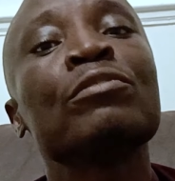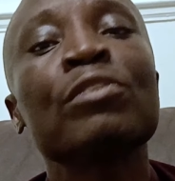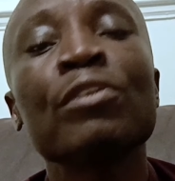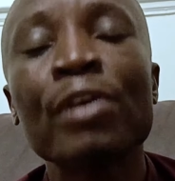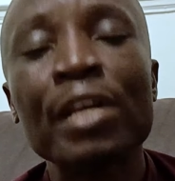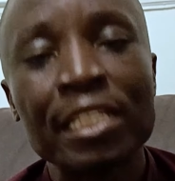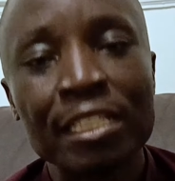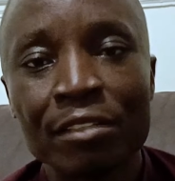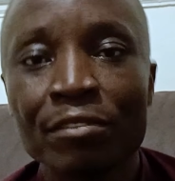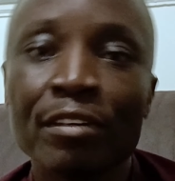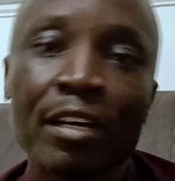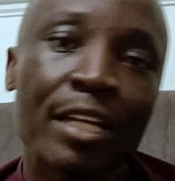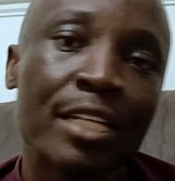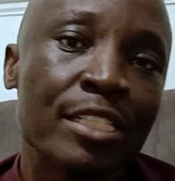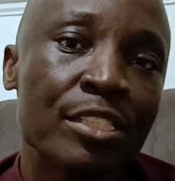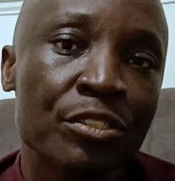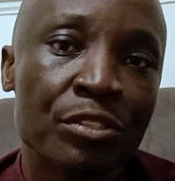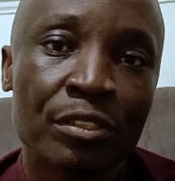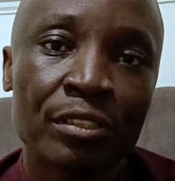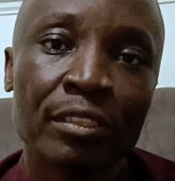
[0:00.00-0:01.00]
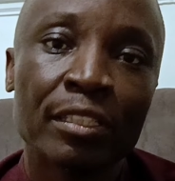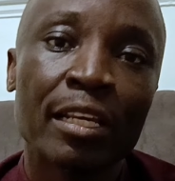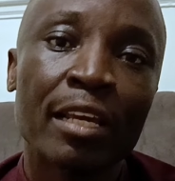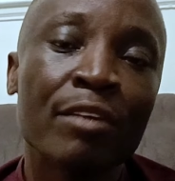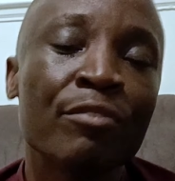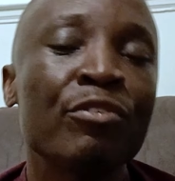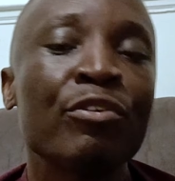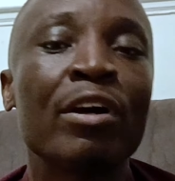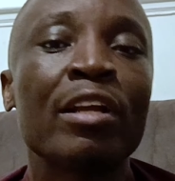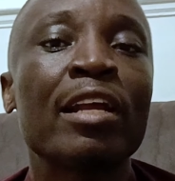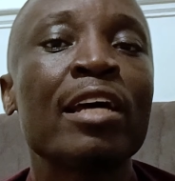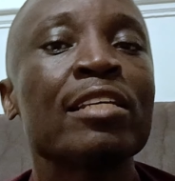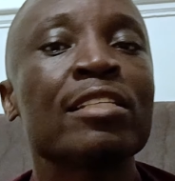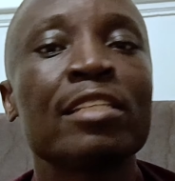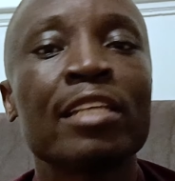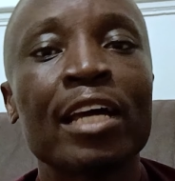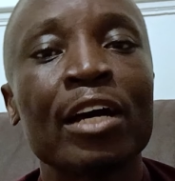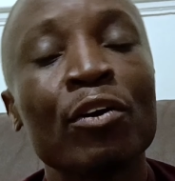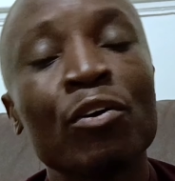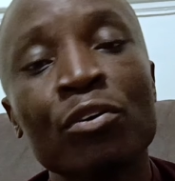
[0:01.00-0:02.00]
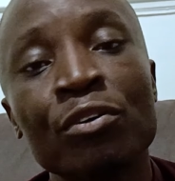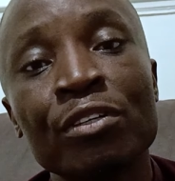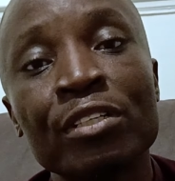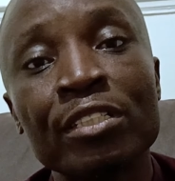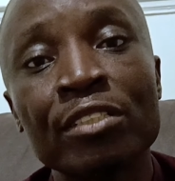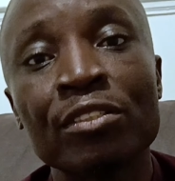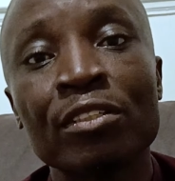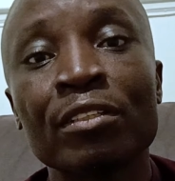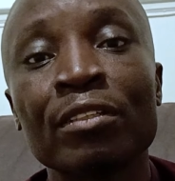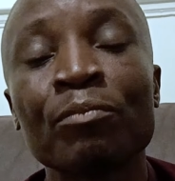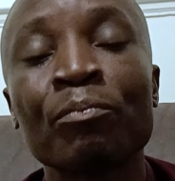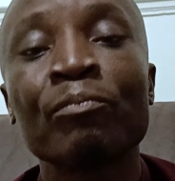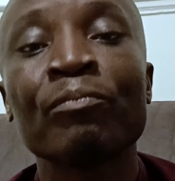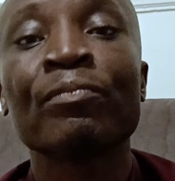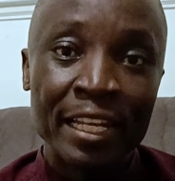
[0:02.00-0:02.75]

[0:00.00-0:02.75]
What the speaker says: for whatever reason. Everyone has their own reason.